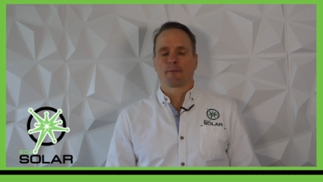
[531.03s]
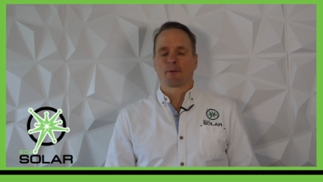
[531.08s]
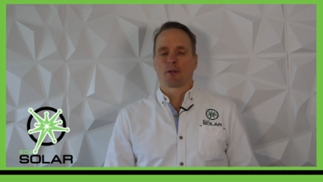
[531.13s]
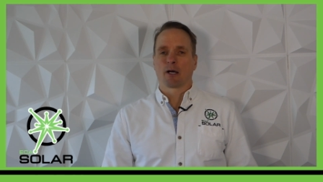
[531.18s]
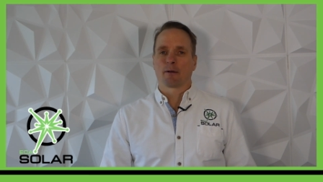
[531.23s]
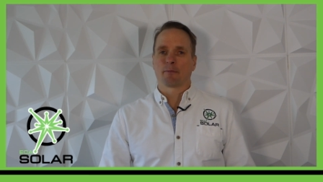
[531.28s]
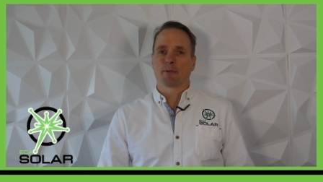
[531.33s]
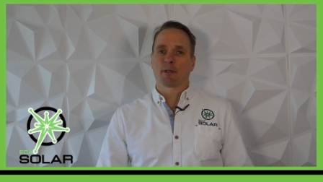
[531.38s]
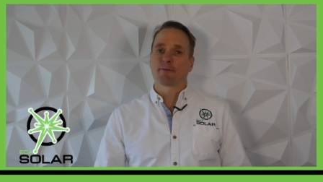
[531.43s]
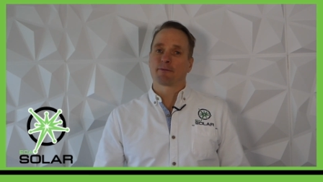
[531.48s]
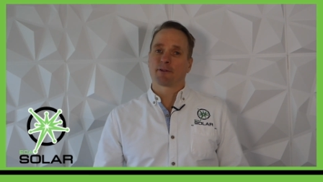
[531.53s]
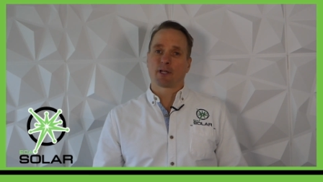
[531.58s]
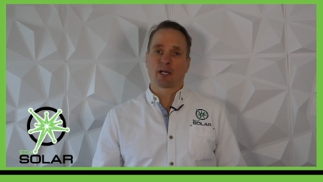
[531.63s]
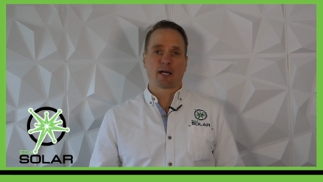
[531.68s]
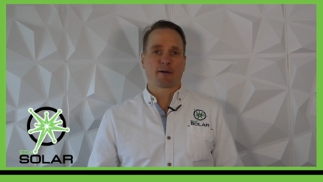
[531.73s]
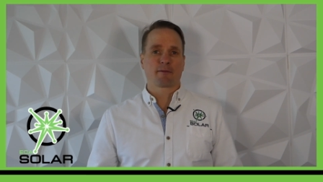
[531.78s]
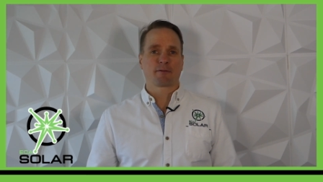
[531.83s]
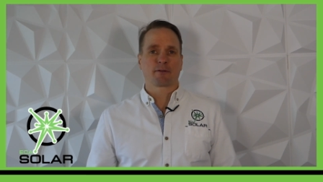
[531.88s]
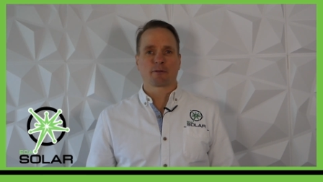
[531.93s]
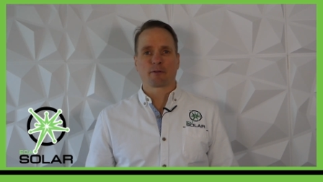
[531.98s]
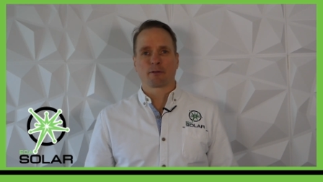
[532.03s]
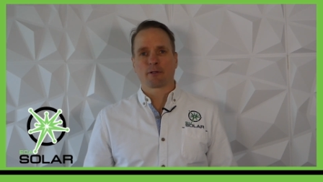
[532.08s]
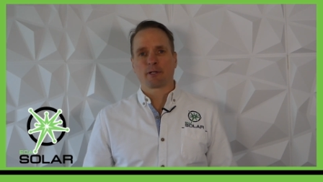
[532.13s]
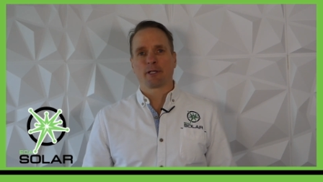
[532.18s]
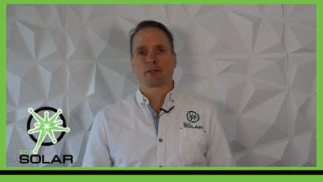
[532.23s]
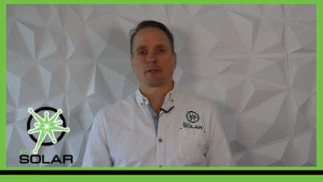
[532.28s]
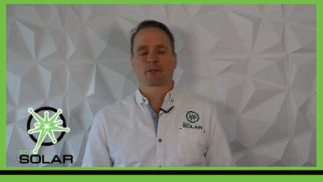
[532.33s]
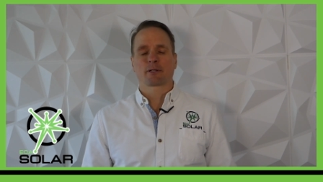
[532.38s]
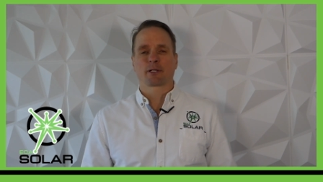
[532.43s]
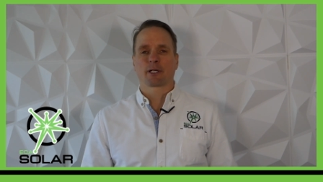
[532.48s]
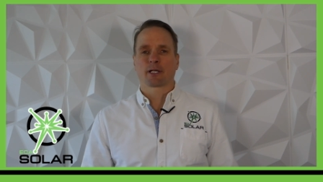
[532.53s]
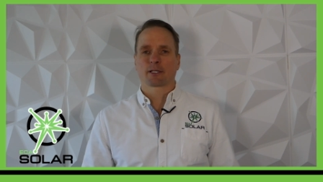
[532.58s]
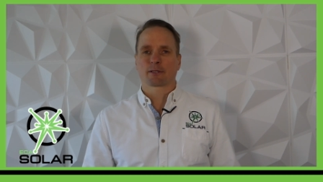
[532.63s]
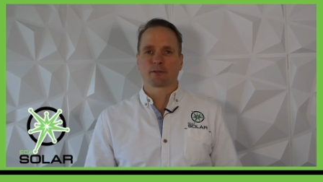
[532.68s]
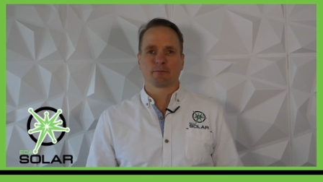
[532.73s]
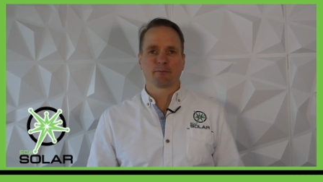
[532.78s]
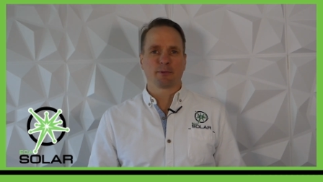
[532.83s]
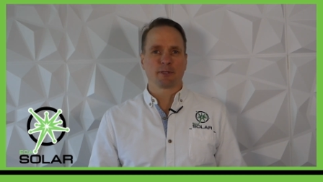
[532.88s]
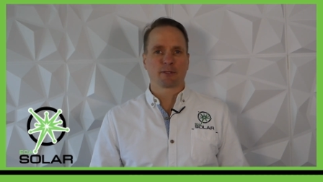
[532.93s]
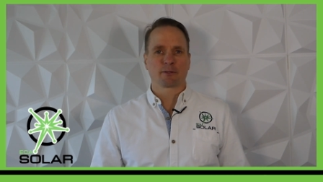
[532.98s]
um, if they have their own
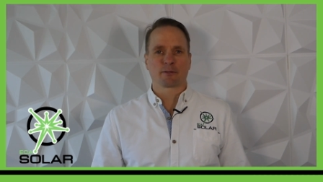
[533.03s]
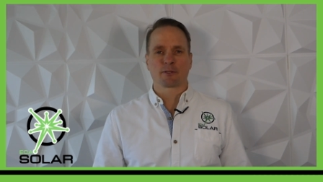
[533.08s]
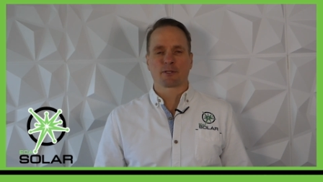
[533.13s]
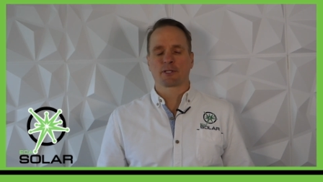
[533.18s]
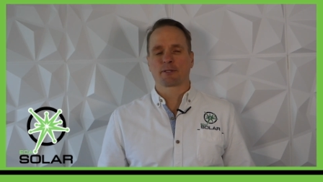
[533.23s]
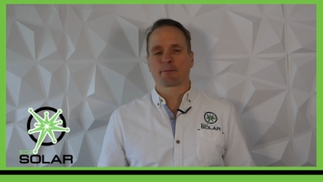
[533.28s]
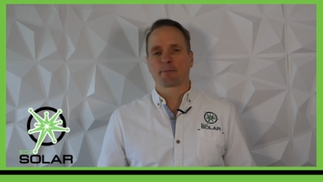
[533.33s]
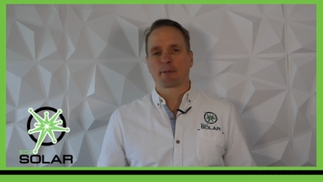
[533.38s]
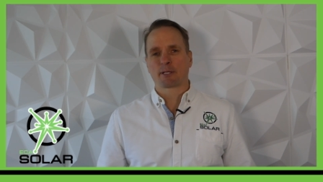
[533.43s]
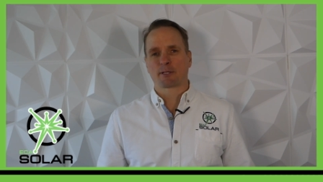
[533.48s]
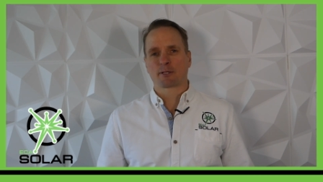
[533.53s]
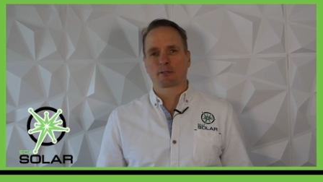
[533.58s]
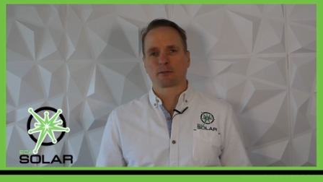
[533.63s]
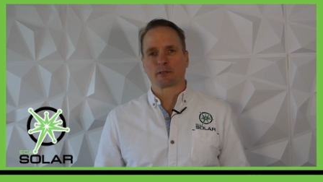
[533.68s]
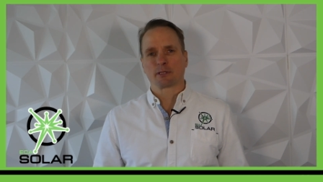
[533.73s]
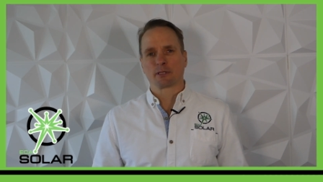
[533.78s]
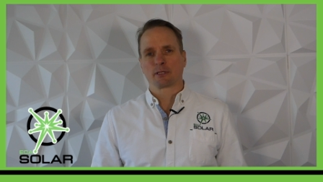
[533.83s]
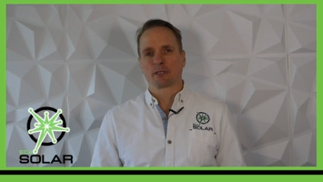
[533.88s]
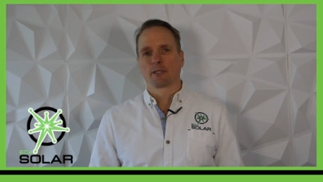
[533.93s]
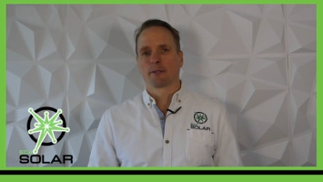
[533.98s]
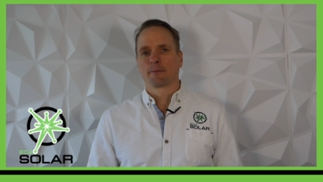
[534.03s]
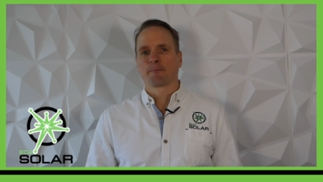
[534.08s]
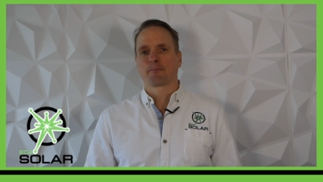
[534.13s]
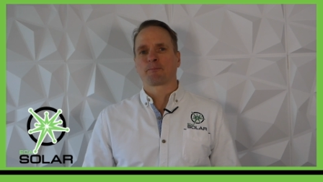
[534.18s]
interconnect and meter especially,